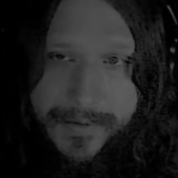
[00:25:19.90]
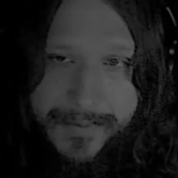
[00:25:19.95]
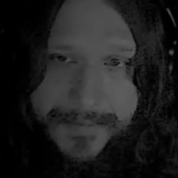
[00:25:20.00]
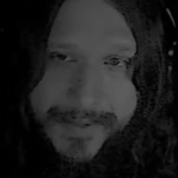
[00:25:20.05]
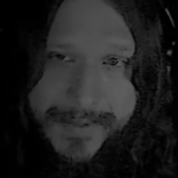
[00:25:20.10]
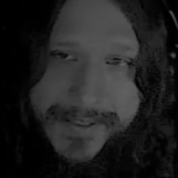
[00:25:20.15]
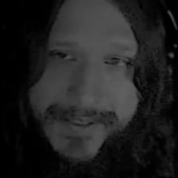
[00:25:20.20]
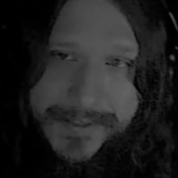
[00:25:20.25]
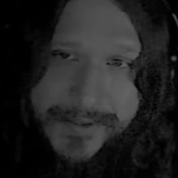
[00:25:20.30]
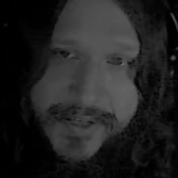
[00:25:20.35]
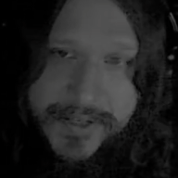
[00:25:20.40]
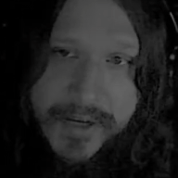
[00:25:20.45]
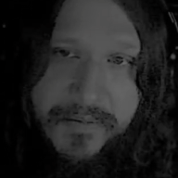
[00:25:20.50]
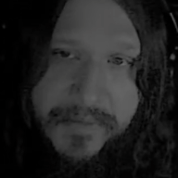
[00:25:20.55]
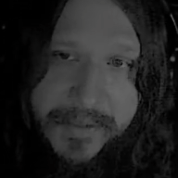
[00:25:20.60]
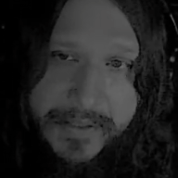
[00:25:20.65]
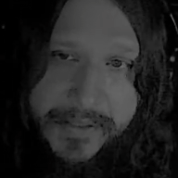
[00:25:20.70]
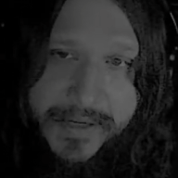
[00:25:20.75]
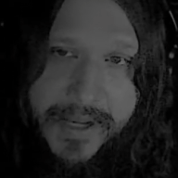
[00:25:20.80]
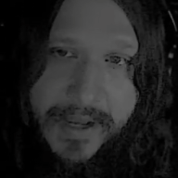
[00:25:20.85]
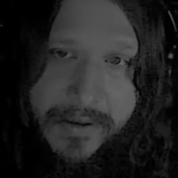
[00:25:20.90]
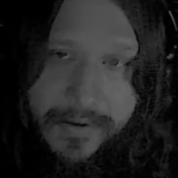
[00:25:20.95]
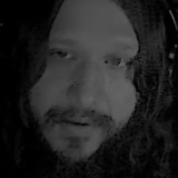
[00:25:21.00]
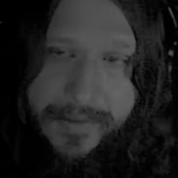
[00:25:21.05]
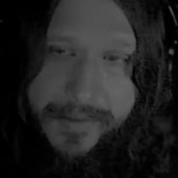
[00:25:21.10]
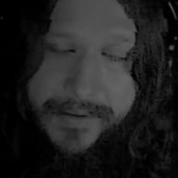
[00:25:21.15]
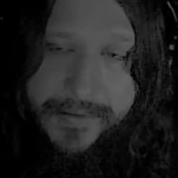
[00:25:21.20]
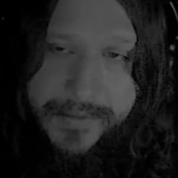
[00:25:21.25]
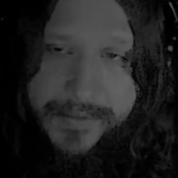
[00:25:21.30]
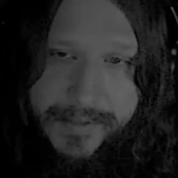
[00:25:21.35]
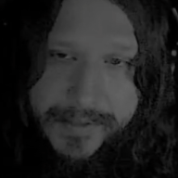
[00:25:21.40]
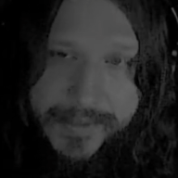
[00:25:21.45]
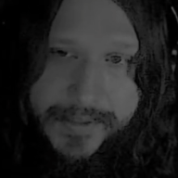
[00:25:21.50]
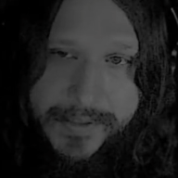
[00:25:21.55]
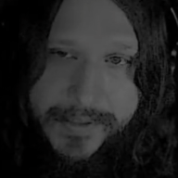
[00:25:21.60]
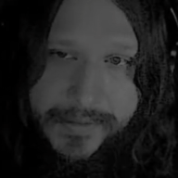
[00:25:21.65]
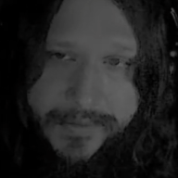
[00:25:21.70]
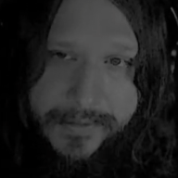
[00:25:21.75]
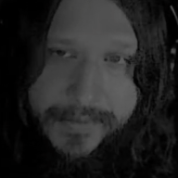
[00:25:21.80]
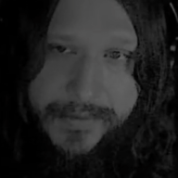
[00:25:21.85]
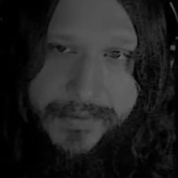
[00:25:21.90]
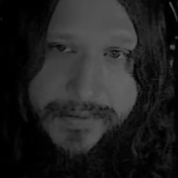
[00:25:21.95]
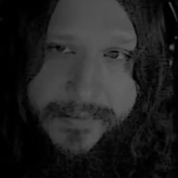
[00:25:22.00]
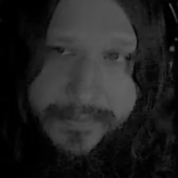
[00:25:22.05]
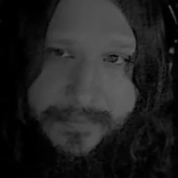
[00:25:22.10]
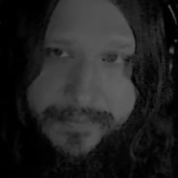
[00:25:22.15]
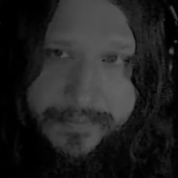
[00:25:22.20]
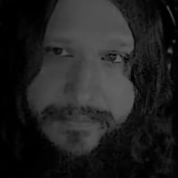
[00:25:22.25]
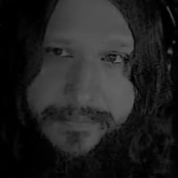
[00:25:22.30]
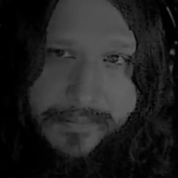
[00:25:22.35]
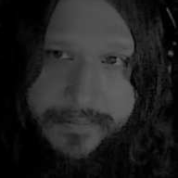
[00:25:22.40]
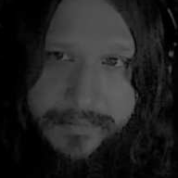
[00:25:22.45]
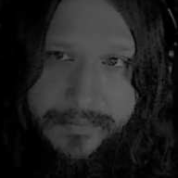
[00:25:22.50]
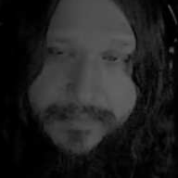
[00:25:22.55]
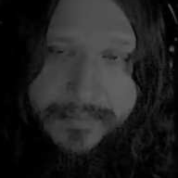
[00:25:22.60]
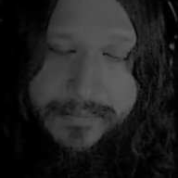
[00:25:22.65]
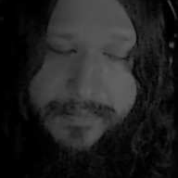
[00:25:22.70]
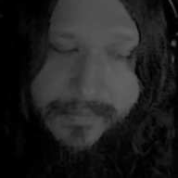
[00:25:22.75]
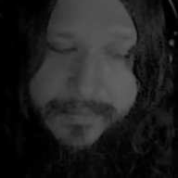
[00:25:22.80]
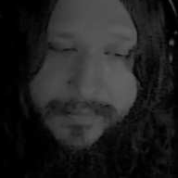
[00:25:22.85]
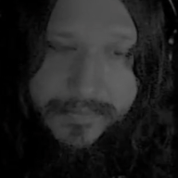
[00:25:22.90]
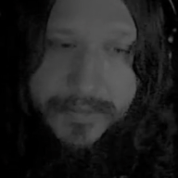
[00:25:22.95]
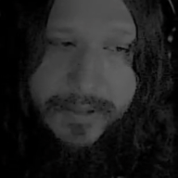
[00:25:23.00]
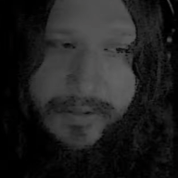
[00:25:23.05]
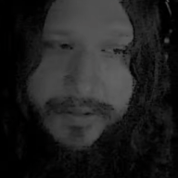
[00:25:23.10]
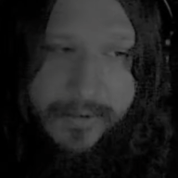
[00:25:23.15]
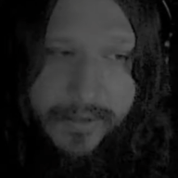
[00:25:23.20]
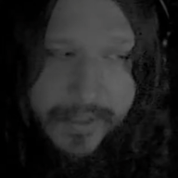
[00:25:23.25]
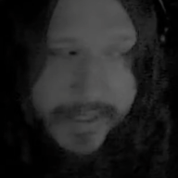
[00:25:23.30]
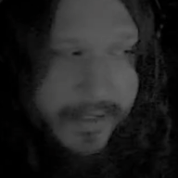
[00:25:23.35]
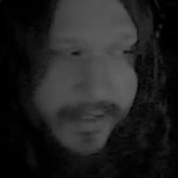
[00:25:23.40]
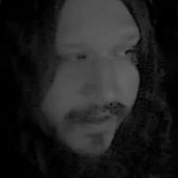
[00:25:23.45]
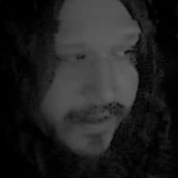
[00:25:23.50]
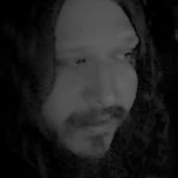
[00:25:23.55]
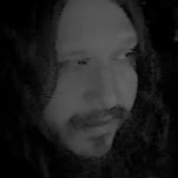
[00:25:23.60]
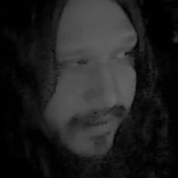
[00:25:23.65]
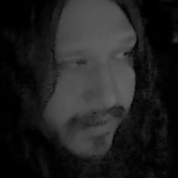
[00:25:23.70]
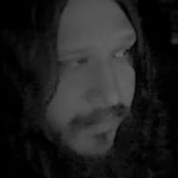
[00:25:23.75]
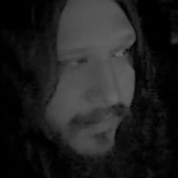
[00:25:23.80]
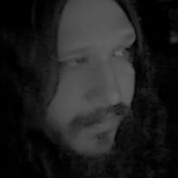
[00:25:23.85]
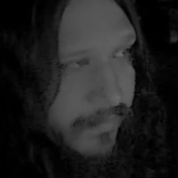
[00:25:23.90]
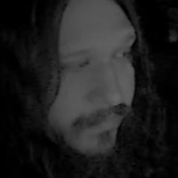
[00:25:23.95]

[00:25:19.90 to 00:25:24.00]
That's doubling down on those decisions. Learning nothing.